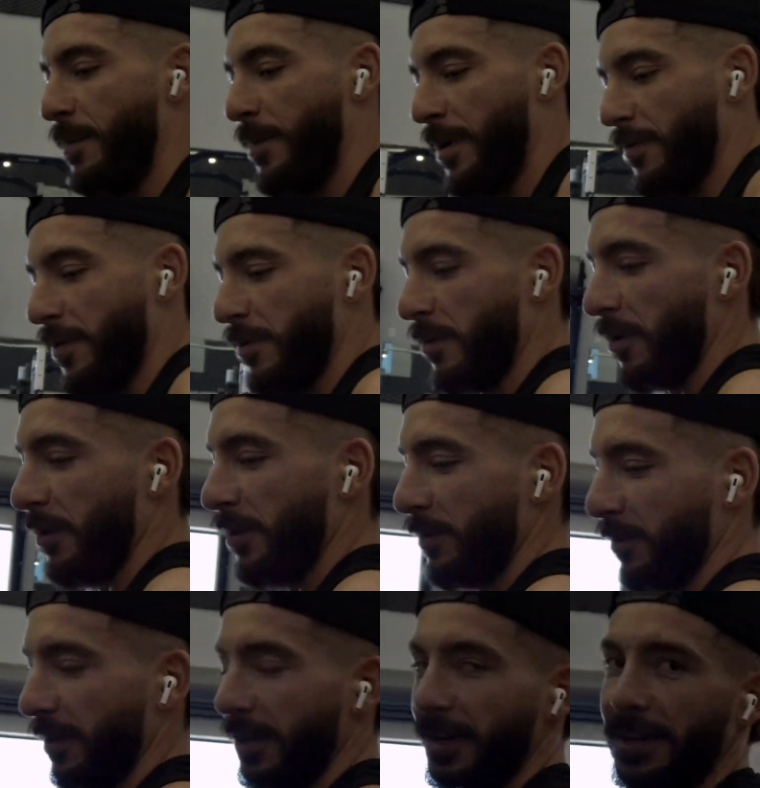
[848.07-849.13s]
Might have to throw this
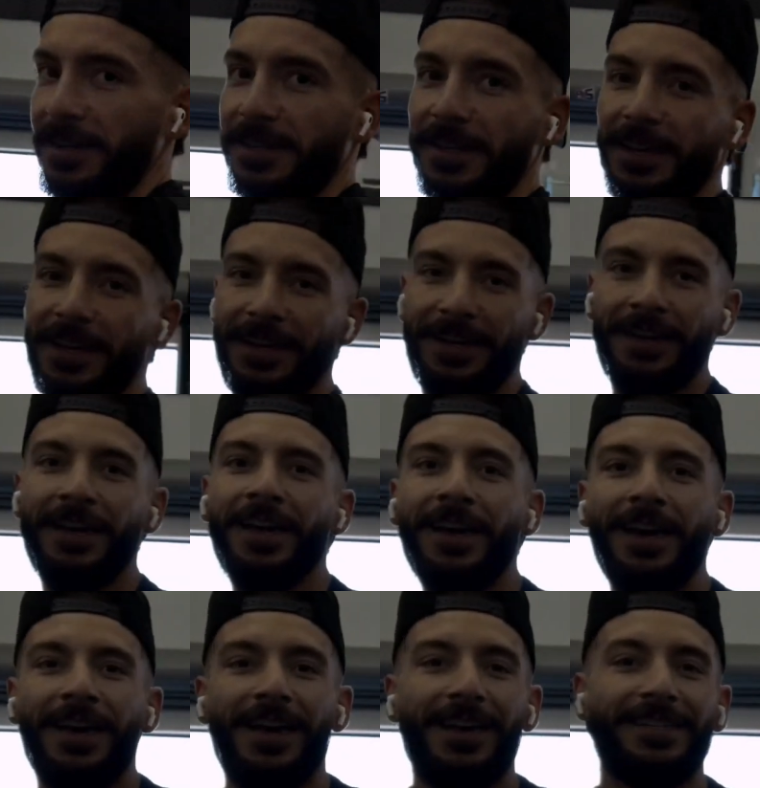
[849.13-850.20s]
one in. See,
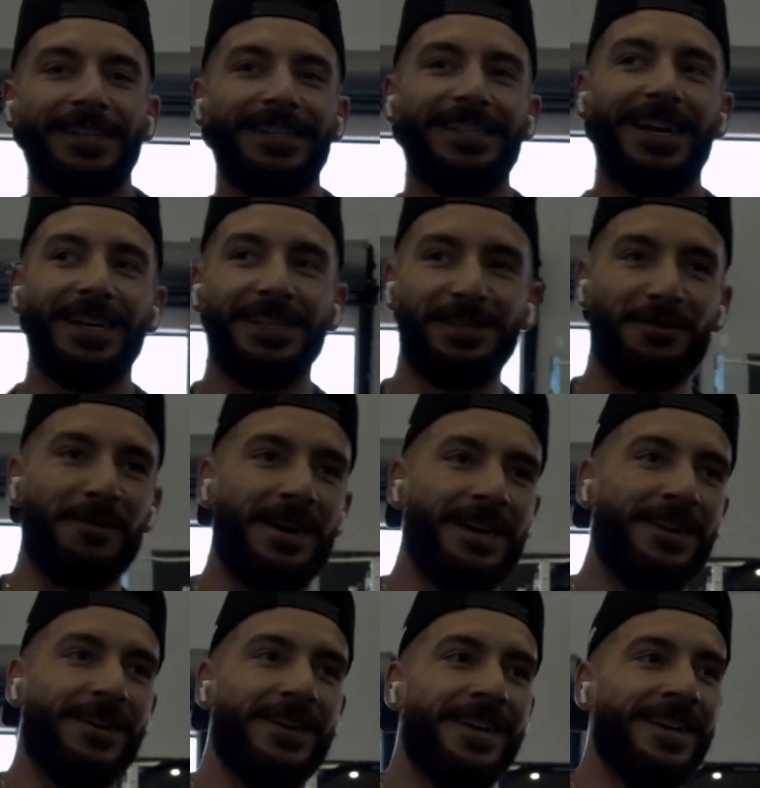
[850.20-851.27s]
it's gonna take us a
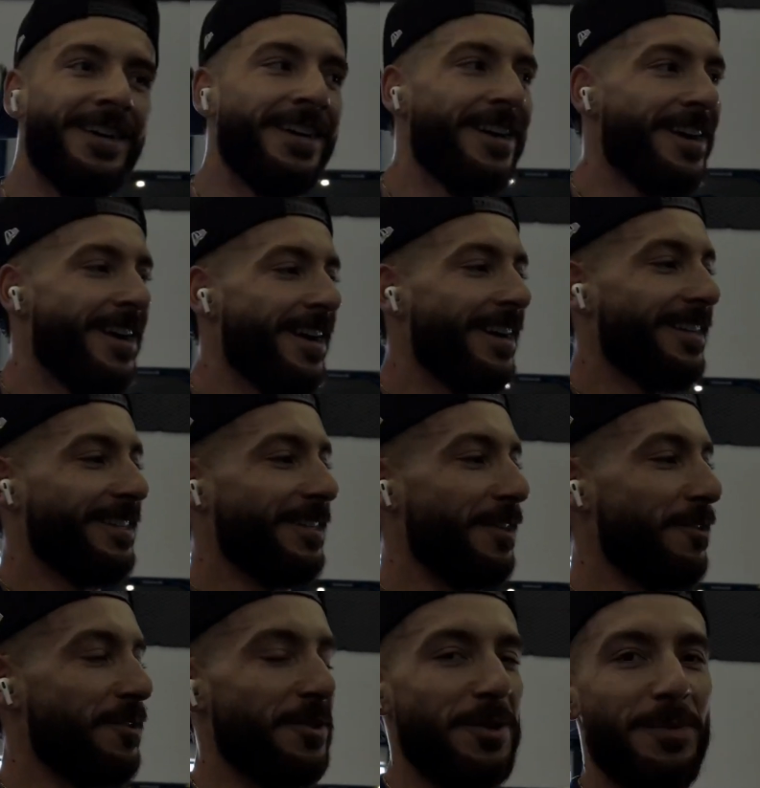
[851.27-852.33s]
while to
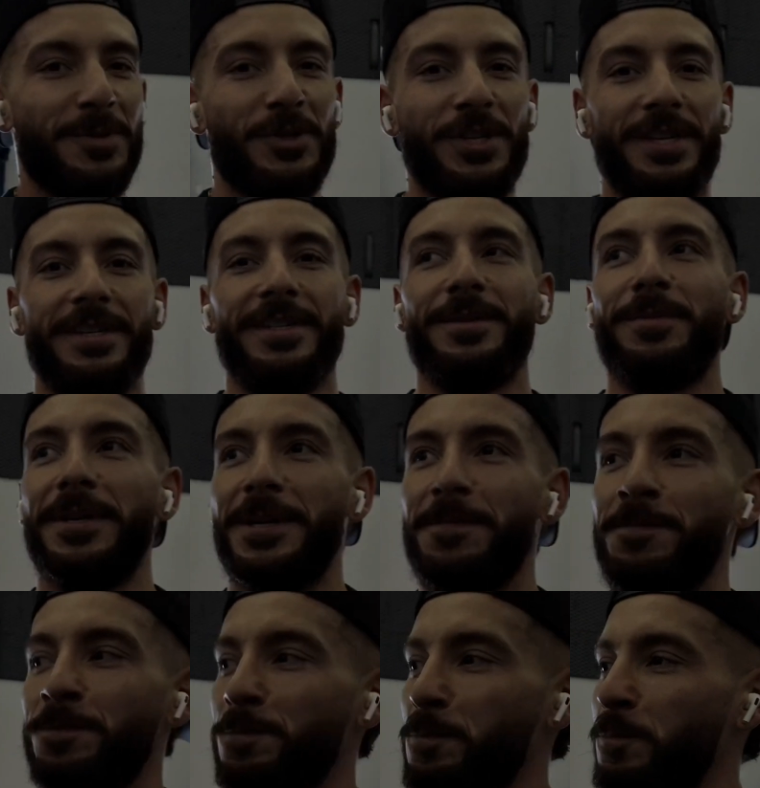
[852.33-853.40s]
learn the new machines, but
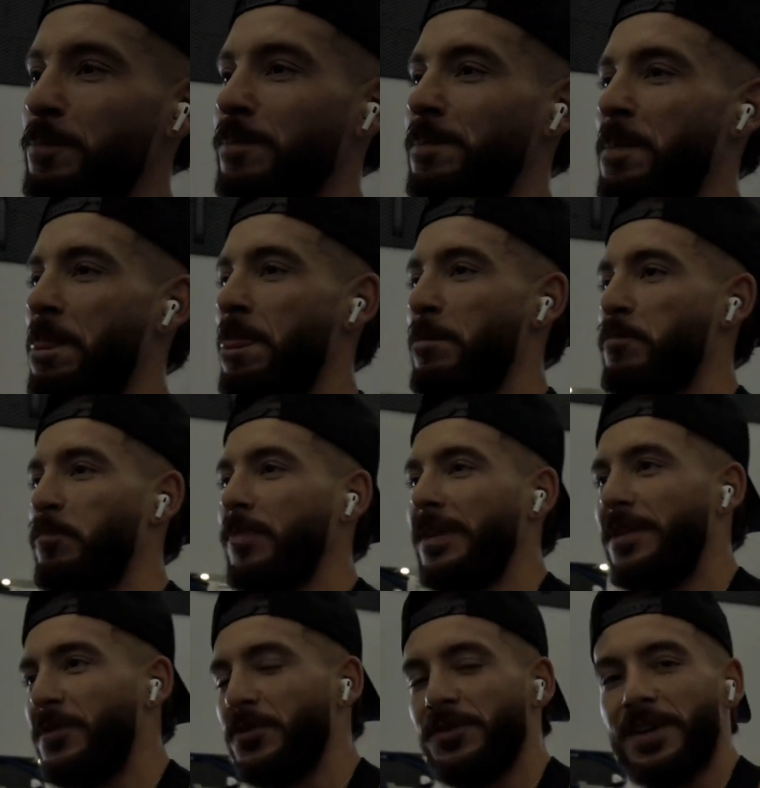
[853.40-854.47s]

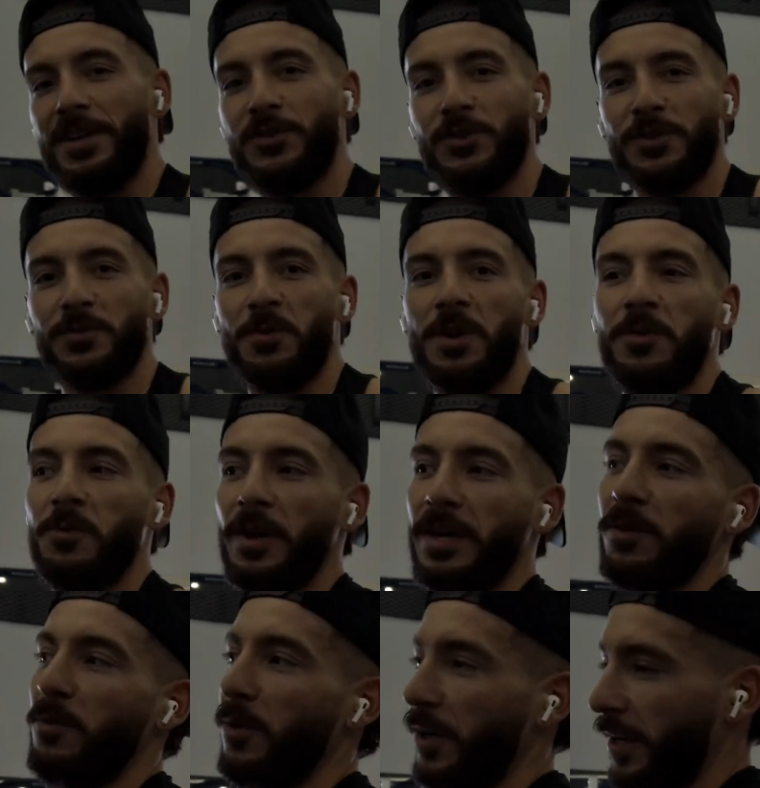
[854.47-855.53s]
there's not just one way
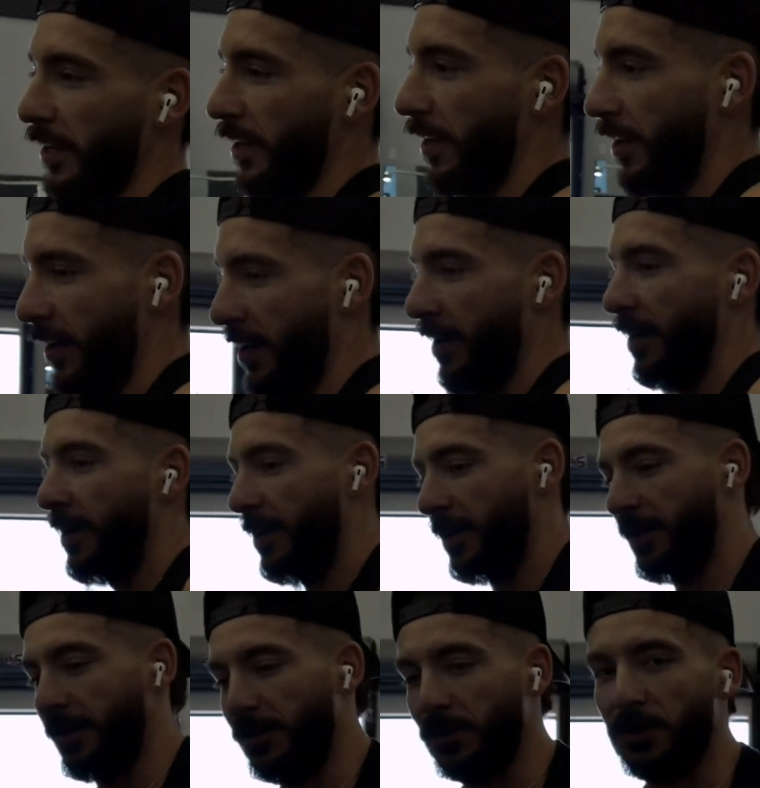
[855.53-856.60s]
to work it.
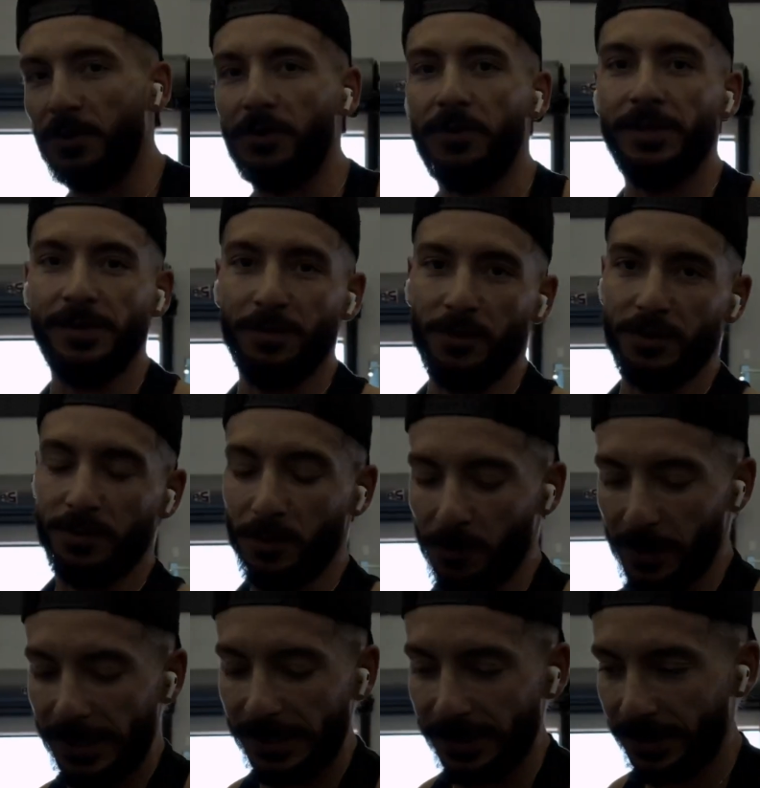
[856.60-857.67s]
There's always multiple
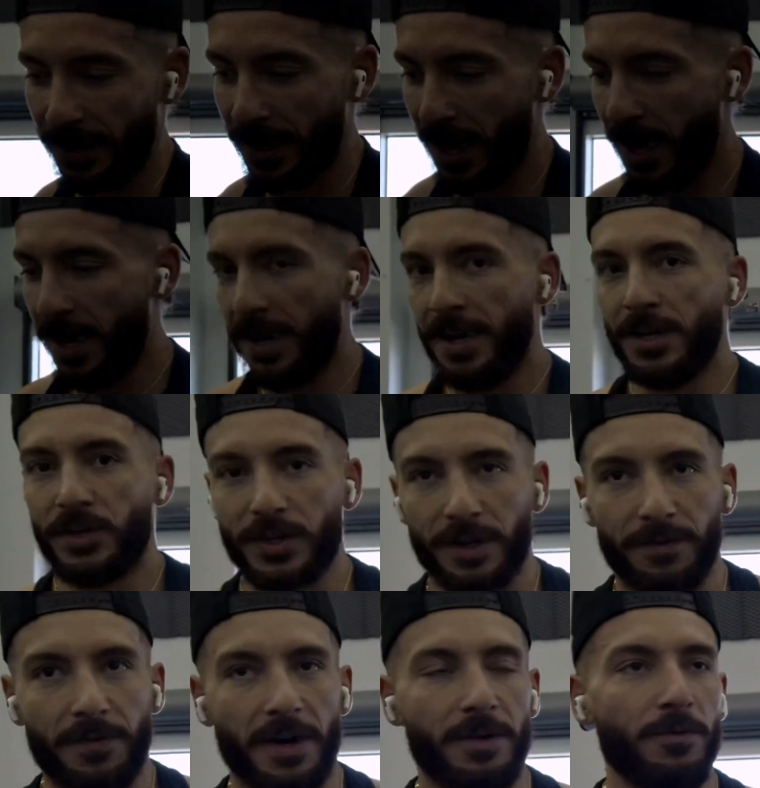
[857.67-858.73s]
ways. Just
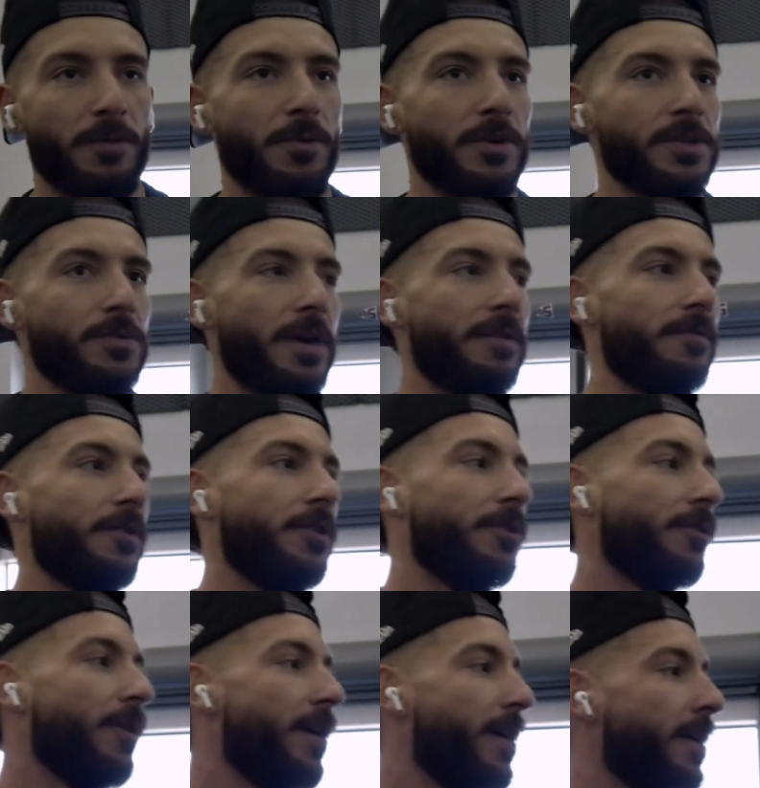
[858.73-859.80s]
gotta find what works right for you.